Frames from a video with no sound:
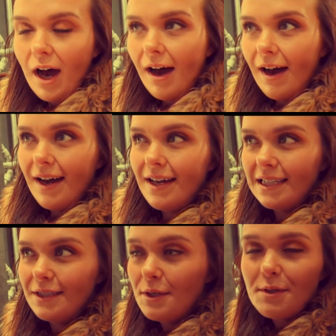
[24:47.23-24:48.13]

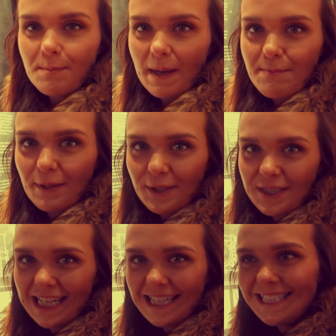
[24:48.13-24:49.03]
are newspaper
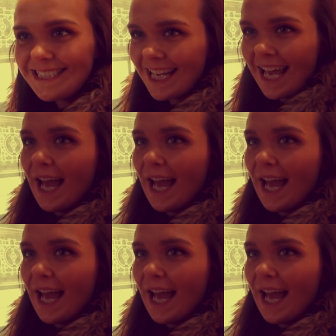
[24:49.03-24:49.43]
cuttings,